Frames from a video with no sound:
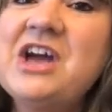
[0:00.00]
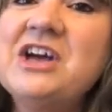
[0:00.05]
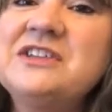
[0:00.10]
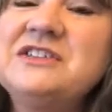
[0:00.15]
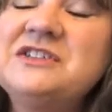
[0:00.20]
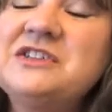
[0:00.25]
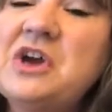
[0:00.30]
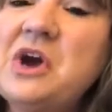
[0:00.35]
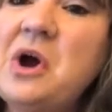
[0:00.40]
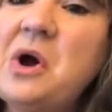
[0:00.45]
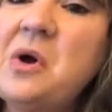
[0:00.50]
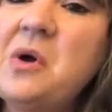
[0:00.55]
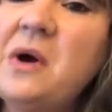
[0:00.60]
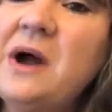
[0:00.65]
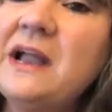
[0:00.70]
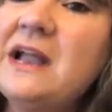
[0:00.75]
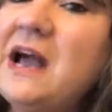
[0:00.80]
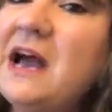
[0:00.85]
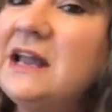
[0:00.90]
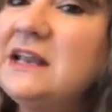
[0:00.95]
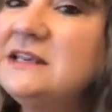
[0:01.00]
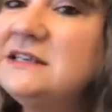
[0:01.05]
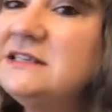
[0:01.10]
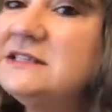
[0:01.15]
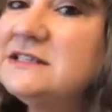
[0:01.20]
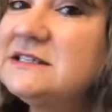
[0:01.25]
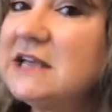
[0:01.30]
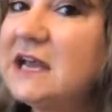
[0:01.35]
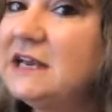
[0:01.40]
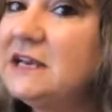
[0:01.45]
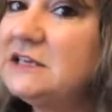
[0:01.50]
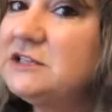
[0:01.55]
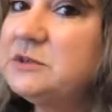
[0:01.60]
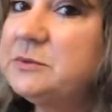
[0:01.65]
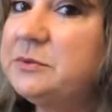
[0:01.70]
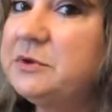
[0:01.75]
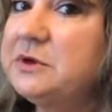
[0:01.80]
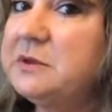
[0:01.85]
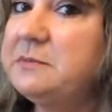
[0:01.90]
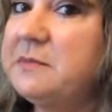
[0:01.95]
So I kind of decided to
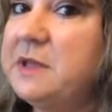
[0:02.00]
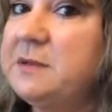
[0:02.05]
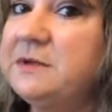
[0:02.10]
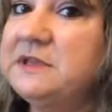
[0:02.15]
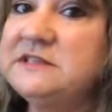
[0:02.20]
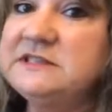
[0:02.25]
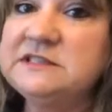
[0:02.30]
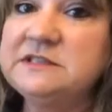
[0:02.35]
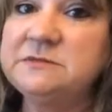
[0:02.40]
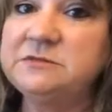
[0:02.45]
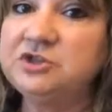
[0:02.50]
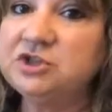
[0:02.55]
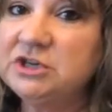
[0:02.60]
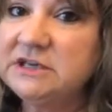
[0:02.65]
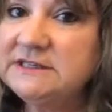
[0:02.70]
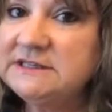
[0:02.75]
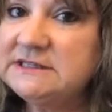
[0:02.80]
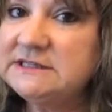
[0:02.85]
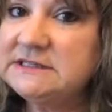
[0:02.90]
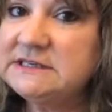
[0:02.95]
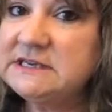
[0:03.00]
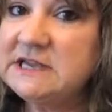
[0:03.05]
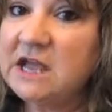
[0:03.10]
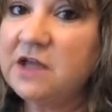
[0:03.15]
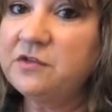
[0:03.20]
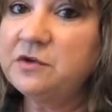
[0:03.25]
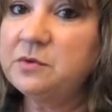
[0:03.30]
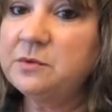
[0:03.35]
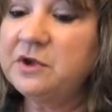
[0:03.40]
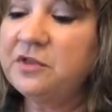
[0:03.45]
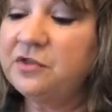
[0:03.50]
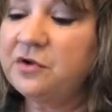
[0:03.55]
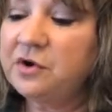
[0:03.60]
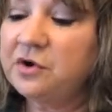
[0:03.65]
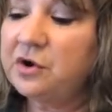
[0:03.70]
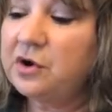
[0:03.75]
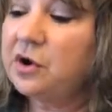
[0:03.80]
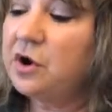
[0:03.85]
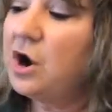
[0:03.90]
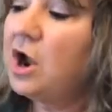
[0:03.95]
put maybe some treats together with
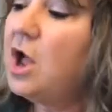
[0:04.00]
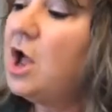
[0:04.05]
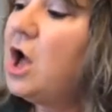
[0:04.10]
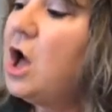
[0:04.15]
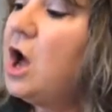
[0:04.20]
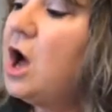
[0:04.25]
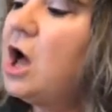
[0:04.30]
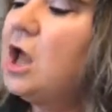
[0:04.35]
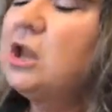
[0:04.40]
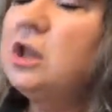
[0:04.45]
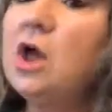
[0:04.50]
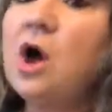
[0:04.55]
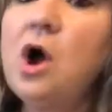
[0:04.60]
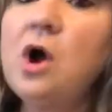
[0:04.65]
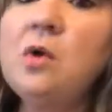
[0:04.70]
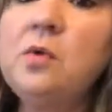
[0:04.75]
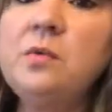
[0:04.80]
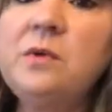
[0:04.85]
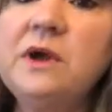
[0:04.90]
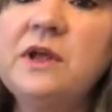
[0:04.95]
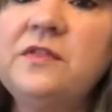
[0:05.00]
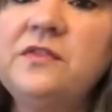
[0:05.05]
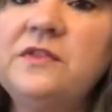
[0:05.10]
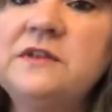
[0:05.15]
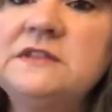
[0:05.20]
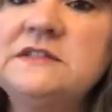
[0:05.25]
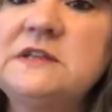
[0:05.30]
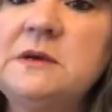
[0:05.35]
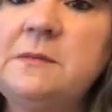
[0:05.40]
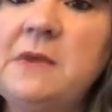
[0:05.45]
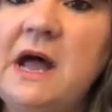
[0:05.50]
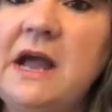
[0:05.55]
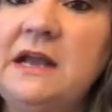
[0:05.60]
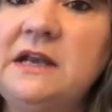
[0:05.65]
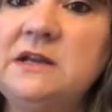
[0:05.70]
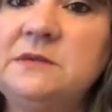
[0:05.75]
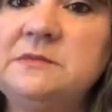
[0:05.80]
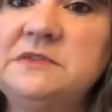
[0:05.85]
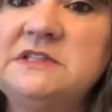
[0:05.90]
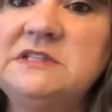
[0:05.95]
her, along with some
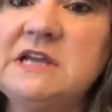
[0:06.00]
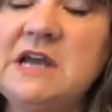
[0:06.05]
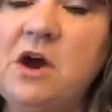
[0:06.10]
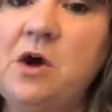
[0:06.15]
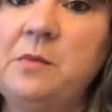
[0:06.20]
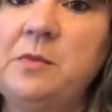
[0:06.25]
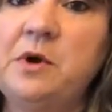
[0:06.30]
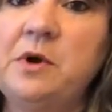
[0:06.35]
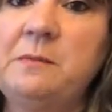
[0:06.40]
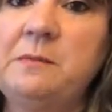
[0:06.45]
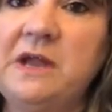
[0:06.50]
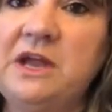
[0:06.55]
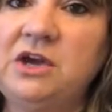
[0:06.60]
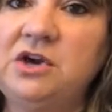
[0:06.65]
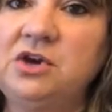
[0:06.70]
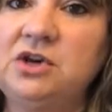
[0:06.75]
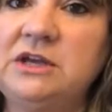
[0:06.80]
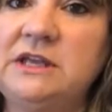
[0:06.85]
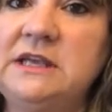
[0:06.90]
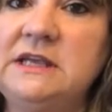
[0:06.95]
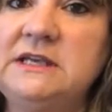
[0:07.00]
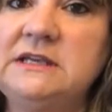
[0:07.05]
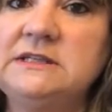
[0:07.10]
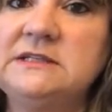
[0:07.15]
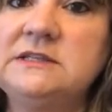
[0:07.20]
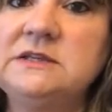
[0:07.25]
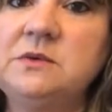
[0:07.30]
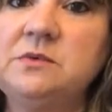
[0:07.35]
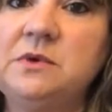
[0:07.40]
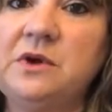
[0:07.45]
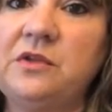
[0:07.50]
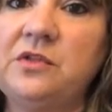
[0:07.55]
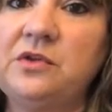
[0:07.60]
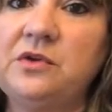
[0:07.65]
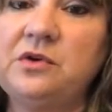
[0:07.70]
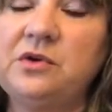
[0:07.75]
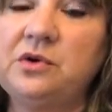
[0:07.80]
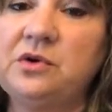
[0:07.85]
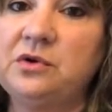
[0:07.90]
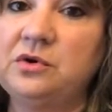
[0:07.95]
items to help her make cookies with
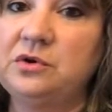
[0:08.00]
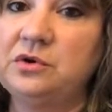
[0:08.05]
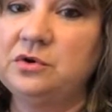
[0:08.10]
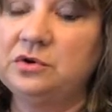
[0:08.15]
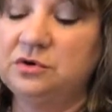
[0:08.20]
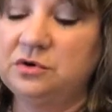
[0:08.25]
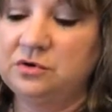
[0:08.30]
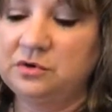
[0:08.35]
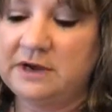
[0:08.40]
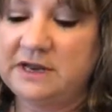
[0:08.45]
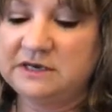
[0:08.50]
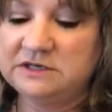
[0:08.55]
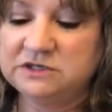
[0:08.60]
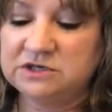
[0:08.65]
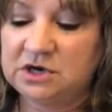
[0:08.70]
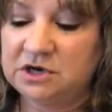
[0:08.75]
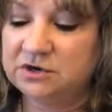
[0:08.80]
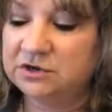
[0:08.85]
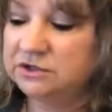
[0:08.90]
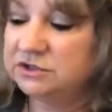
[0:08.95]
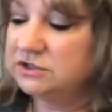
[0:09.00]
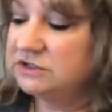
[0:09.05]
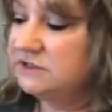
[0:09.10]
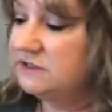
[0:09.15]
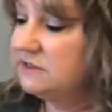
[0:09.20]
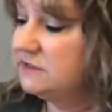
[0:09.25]
her granddaughters.